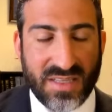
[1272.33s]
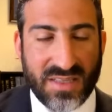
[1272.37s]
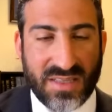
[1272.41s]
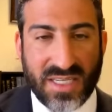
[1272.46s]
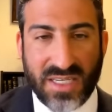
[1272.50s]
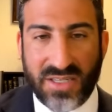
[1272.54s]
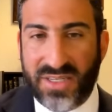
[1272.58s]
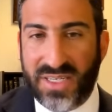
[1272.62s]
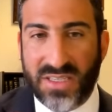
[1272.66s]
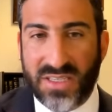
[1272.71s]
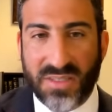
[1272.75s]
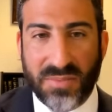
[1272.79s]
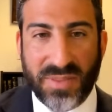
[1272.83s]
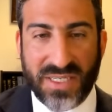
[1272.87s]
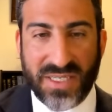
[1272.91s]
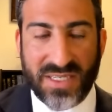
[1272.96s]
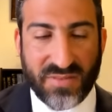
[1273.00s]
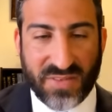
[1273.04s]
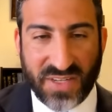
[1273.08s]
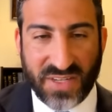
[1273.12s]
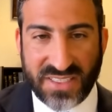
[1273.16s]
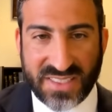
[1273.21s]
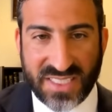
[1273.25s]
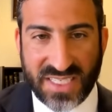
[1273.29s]
They're either being
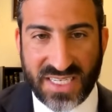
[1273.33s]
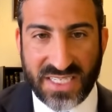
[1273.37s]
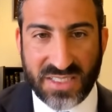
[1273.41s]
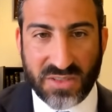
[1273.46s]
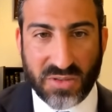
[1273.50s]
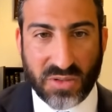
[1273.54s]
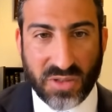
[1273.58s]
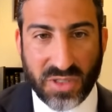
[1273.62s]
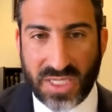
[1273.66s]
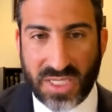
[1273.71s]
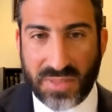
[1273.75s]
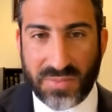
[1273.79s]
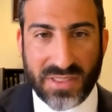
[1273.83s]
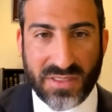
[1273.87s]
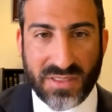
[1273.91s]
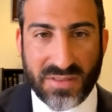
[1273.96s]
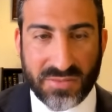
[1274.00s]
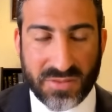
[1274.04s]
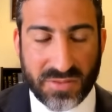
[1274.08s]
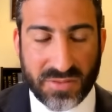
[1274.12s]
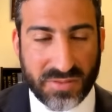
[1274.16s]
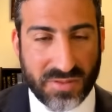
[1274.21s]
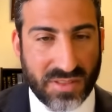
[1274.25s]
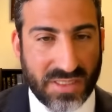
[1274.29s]
investigated or they were